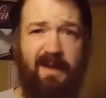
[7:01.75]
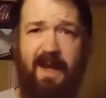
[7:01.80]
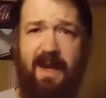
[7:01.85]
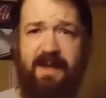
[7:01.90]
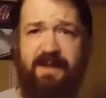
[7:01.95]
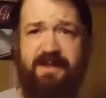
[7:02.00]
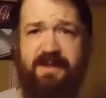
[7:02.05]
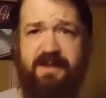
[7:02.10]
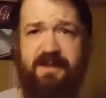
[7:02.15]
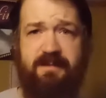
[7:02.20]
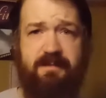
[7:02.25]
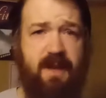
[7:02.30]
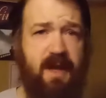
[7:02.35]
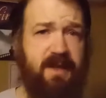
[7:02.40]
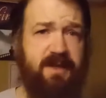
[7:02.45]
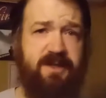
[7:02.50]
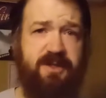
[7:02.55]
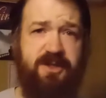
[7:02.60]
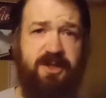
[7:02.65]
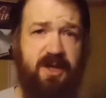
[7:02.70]
That's
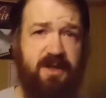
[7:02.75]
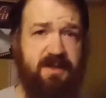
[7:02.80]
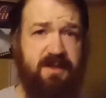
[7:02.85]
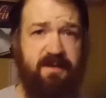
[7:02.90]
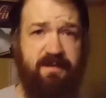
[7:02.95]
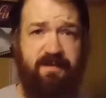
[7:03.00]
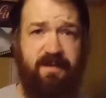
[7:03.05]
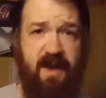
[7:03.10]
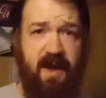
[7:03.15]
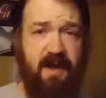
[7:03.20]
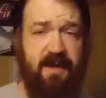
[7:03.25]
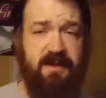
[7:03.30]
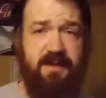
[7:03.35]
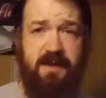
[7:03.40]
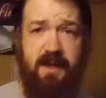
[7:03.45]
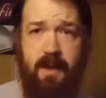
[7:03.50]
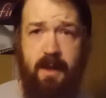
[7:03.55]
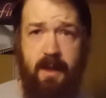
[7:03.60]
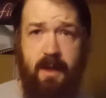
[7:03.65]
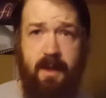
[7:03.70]
just a fact.
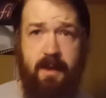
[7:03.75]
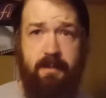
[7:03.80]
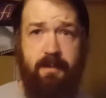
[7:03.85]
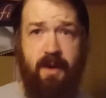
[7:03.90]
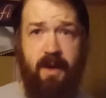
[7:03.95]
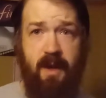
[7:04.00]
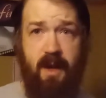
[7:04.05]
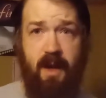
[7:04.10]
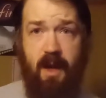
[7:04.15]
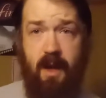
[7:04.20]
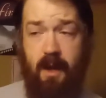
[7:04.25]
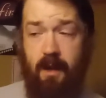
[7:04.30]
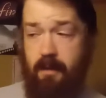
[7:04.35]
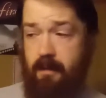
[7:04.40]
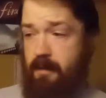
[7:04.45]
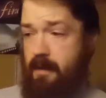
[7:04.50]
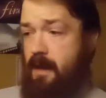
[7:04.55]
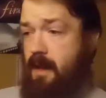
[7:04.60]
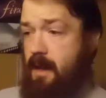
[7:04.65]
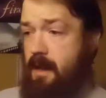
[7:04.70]
But
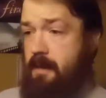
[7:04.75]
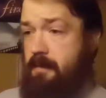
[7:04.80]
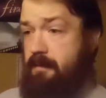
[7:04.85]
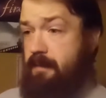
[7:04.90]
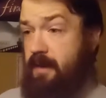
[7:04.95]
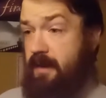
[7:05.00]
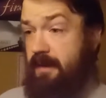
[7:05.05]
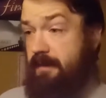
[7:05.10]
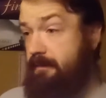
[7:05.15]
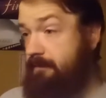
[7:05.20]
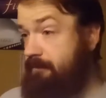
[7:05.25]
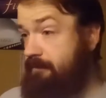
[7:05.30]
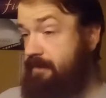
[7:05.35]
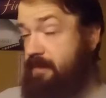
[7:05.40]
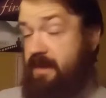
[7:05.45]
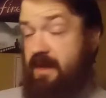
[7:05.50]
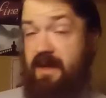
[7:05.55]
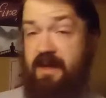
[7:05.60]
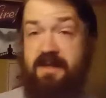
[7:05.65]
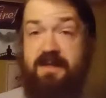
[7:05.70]

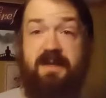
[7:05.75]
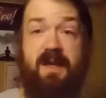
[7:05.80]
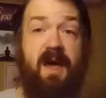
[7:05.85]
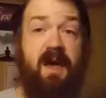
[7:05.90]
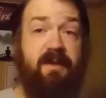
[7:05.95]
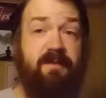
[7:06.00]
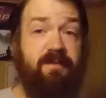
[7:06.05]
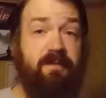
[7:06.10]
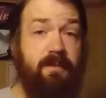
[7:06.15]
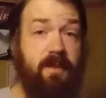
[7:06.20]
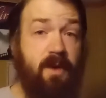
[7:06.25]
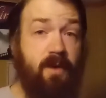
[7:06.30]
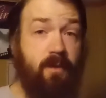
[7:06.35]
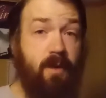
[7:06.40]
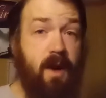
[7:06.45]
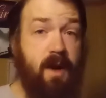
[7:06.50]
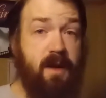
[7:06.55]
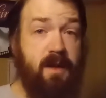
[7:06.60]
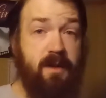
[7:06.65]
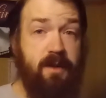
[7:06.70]
aside from the
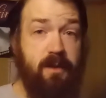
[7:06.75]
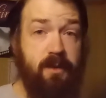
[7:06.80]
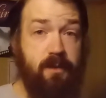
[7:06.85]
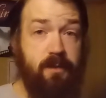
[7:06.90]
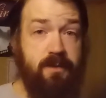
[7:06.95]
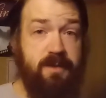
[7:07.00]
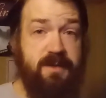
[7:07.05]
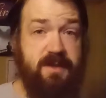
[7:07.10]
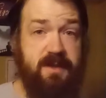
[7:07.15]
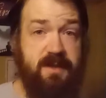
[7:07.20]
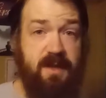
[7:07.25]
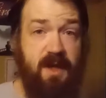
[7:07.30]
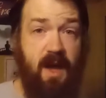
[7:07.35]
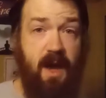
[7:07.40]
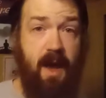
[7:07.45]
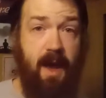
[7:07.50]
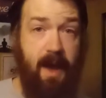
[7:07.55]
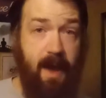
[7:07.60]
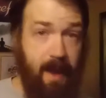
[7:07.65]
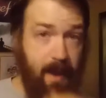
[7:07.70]
writing news,
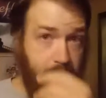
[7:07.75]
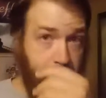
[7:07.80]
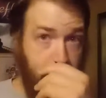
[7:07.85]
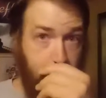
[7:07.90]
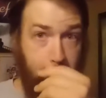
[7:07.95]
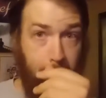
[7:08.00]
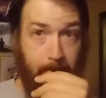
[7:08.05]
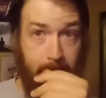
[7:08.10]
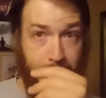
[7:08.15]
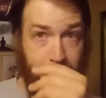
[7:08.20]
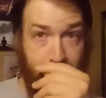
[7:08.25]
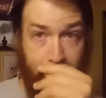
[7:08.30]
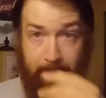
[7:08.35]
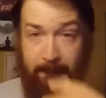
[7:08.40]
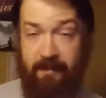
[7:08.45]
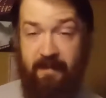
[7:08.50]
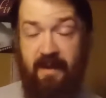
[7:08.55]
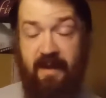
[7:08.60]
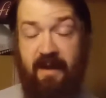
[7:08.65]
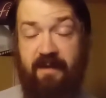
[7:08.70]
I
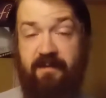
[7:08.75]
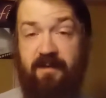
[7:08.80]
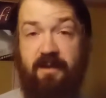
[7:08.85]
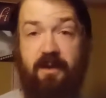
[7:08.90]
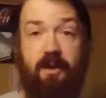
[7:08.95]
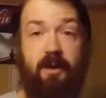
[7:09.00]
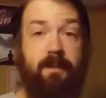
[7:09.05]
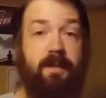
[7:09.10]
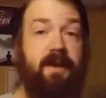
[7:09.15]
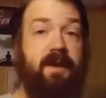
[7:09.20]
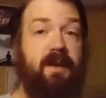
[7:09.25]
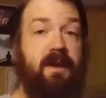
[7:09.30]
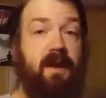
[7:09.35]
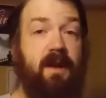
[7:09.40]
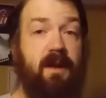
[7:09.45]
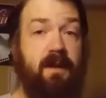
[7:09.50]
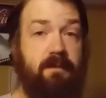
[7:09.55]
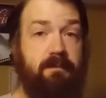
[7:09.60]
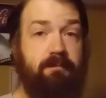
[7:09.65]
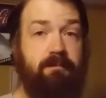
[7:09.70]
have a little bit
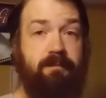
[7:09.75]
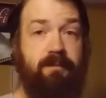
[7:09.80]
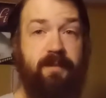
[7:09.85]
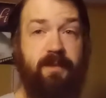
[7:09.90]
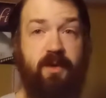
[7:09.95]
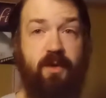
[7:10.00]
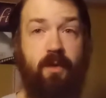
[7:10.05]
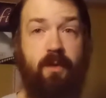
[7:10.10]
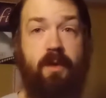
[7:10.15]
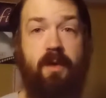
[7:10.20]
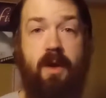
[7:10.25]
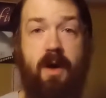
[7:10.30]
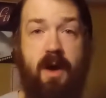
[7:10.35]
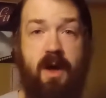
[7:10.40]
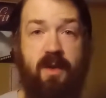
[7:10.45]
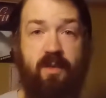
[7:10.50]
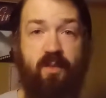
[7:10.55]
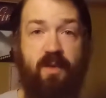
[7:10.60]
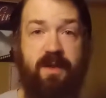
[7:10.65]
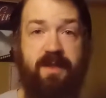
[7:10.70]
going
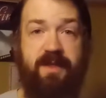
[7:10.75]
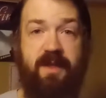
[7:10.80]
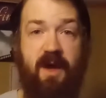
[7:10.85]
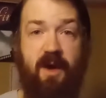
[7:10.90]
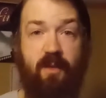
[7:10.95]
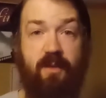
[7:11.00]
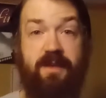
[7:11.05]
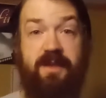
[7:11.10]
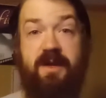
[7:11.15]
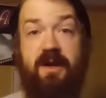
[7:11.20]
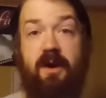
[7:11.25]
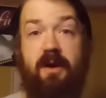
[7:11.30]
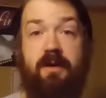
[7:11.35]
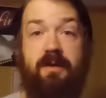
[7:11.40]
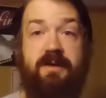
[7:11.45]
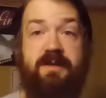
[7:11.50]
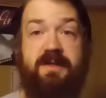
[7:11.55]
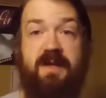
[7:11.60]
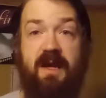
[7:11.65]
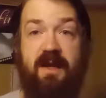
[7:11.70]
on with the
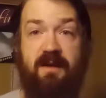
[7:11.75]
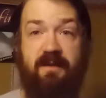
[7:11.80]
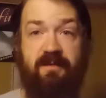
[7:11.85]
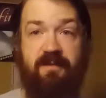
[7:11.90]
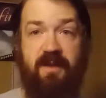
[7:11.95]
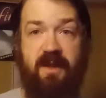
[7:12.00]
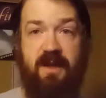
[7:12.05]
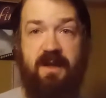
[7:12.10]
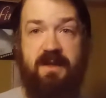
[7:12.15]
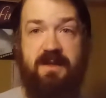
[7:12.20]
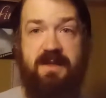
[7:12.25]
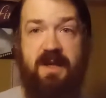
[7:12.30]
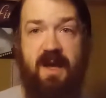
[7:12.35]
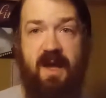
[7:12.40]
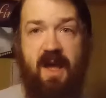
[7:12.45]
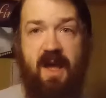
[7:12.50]
art side of things.